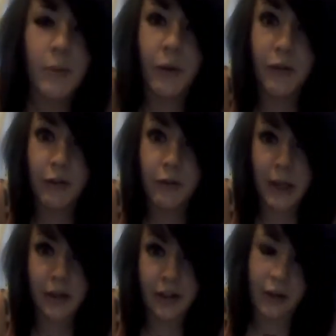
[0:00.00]
my favourite
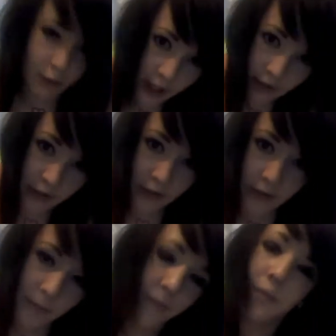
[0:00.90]
band is Rancid.
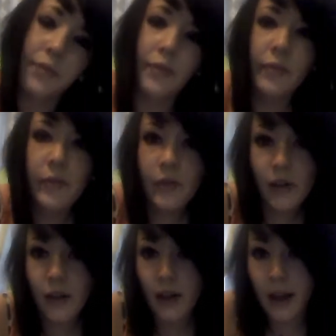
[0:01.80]

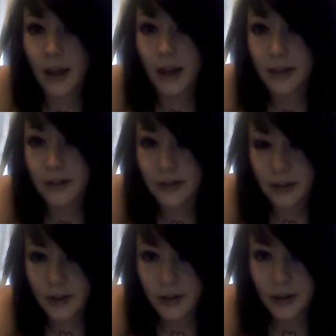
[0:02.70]
And
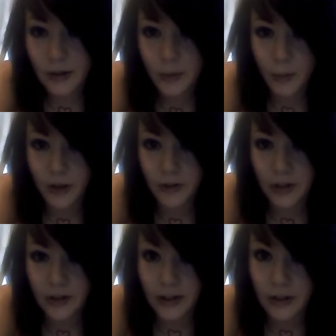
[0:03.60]
one of the
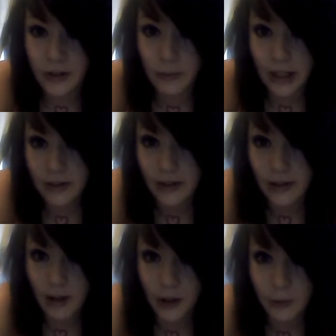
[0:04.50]
singers in Rancid
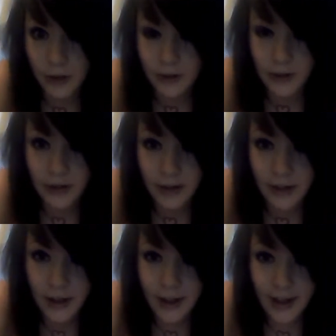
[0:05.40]
is Lars Frederiksen.
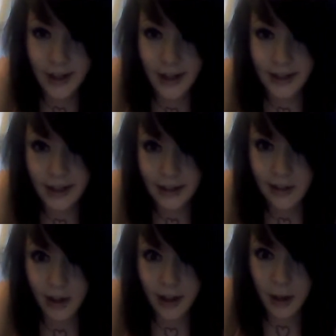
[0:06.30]
He is
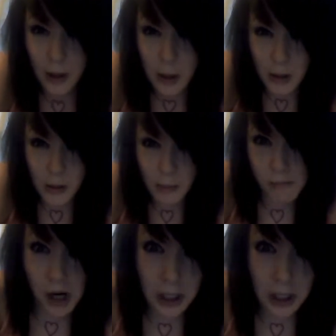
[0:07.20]
like, my